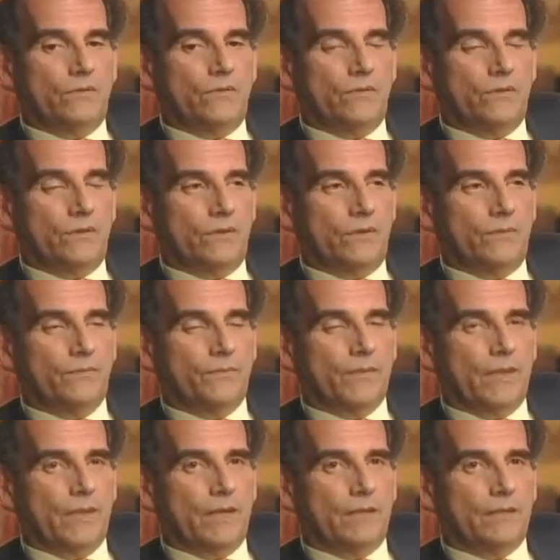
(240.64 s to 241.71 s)
look for
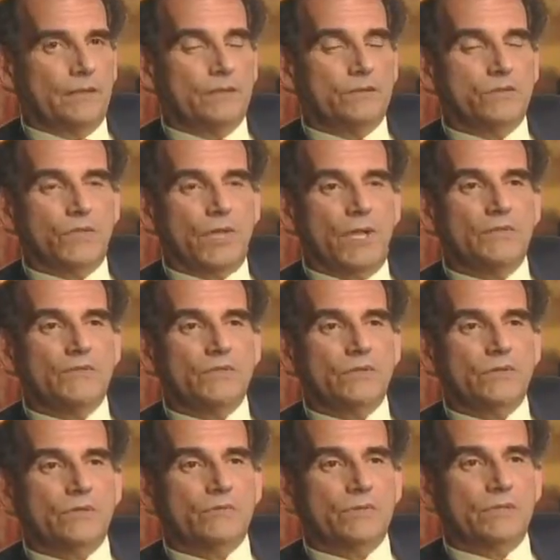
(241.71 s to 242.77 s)
contrived
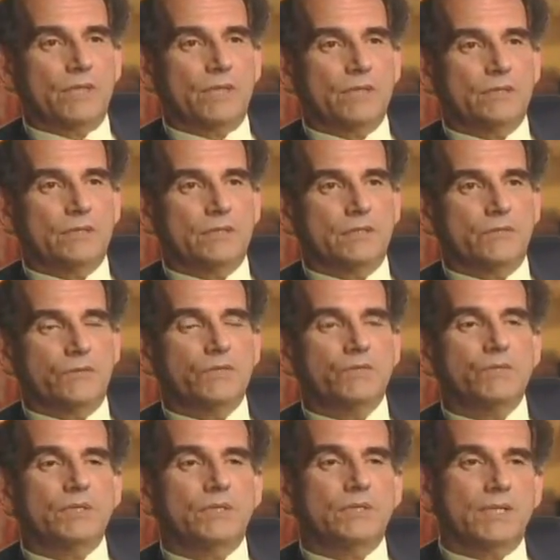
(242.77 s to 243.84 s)
circumstances in
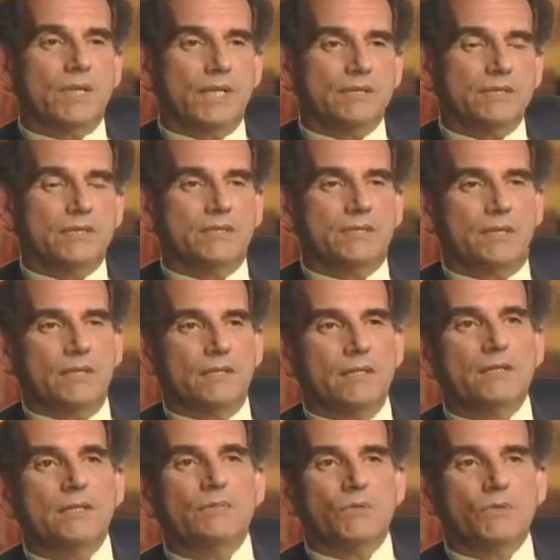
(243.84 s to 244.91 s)
which we can test this
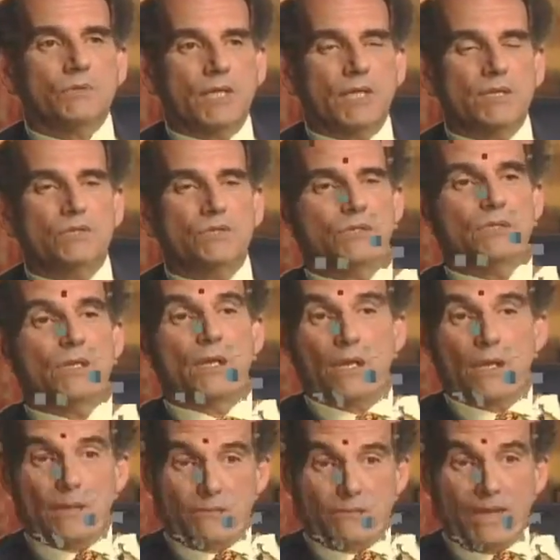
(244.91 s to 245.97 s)
idea that mutations,
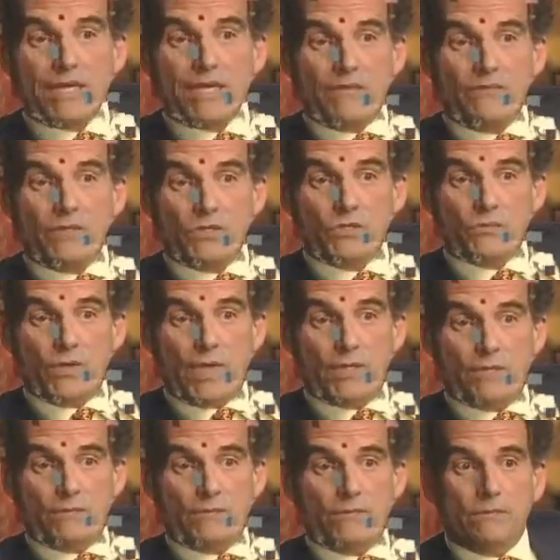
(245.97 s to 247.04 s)
by definition
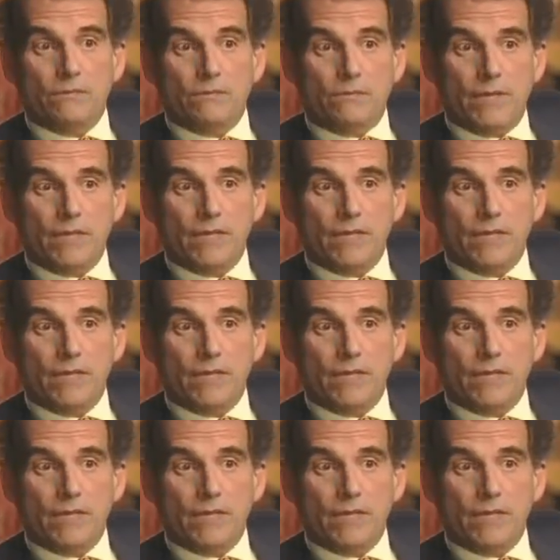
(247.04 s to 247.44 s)
random,